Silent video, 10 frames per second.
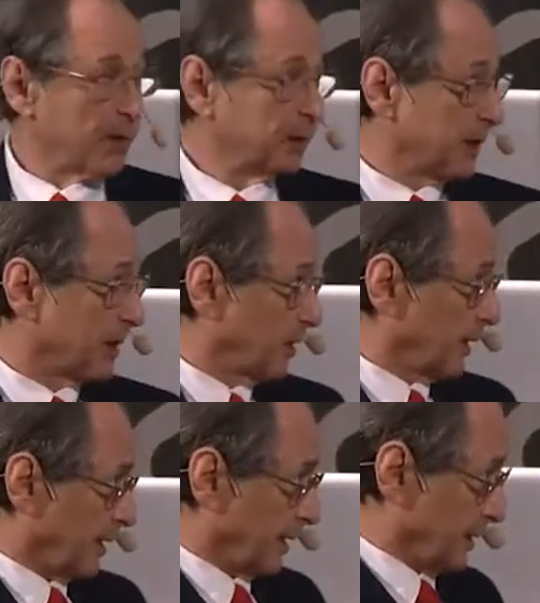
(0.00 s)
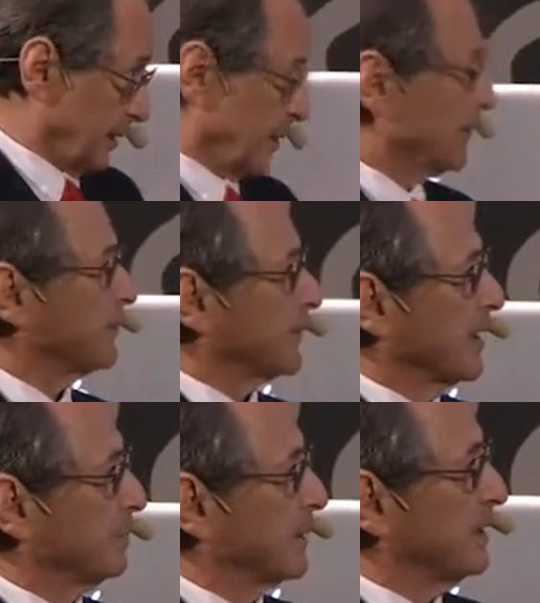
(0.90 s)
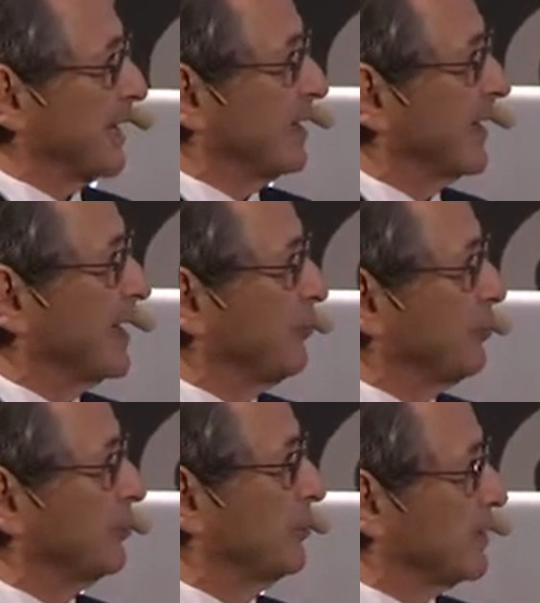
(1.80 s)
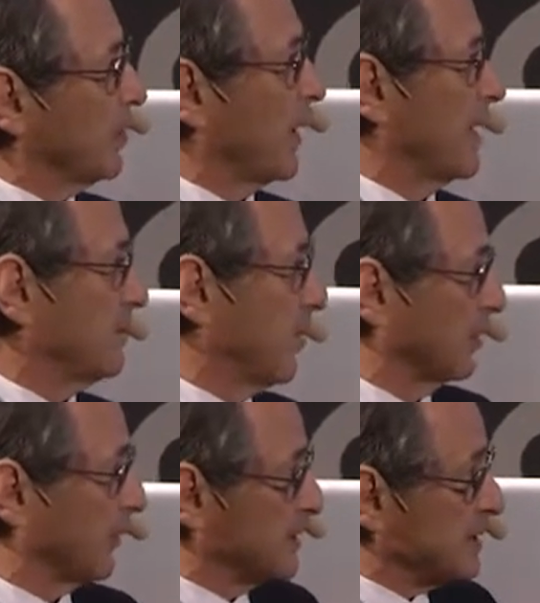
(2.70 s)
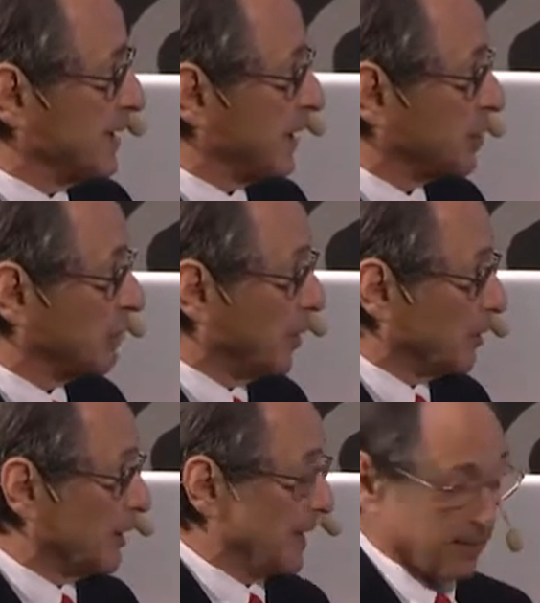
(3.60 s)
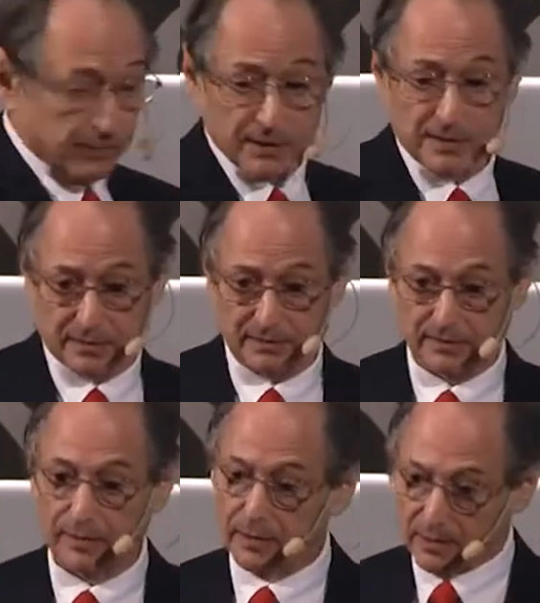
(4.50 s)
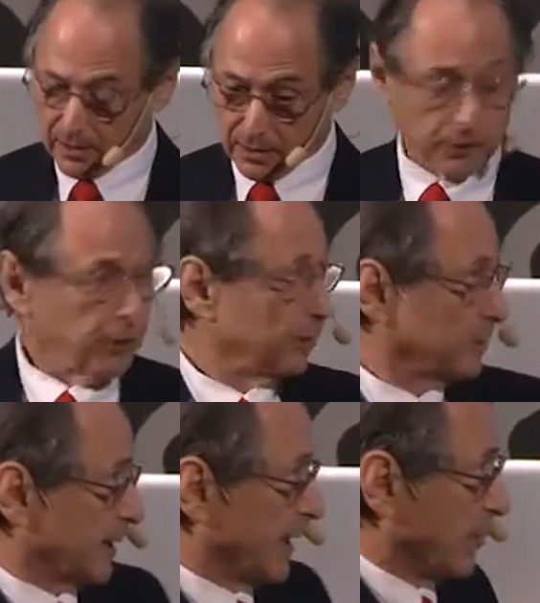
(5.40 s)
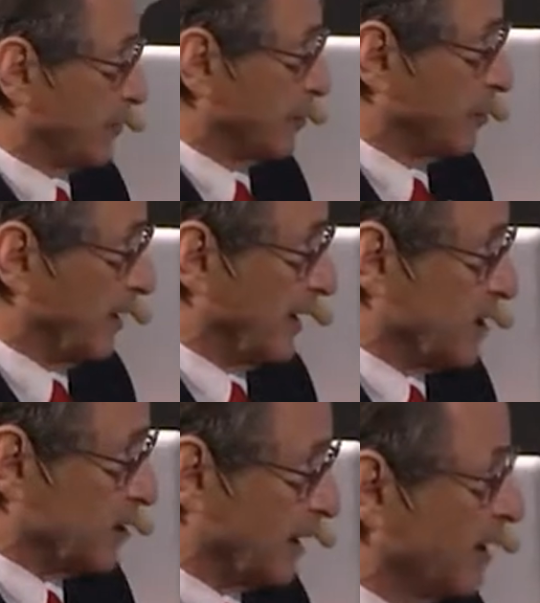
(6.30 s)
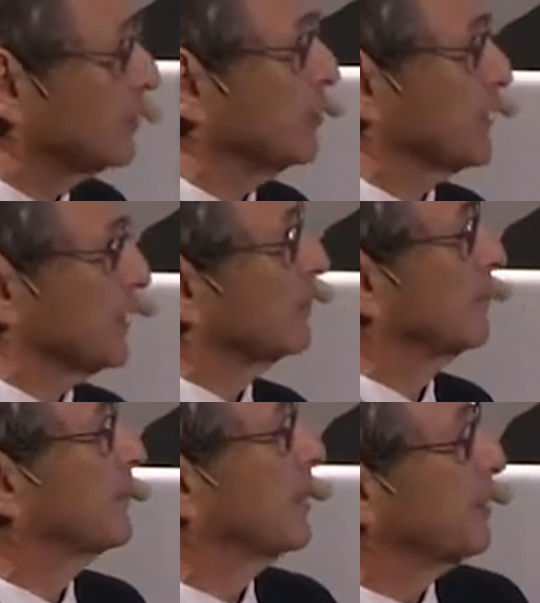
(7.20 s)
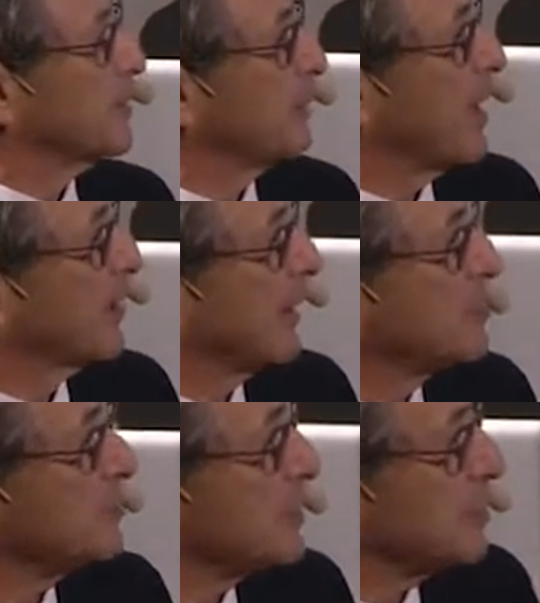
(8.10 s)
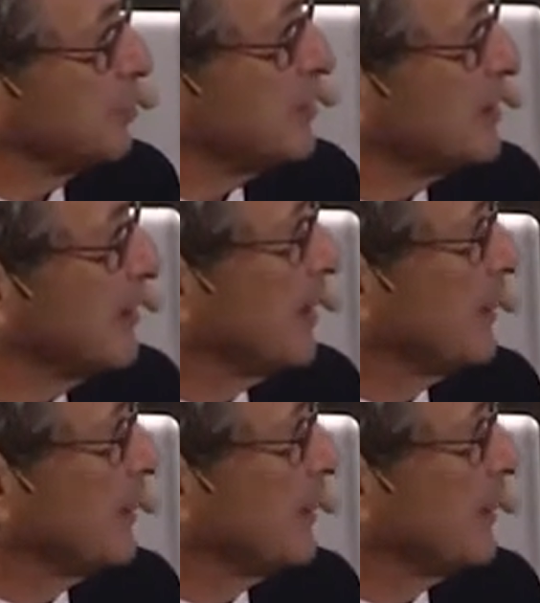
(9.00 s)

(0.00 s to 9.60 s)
to actually go out and build a Kendrew wire model. This is the actual model that I built, together with Yuval Eshtad, who was a biochemistry student.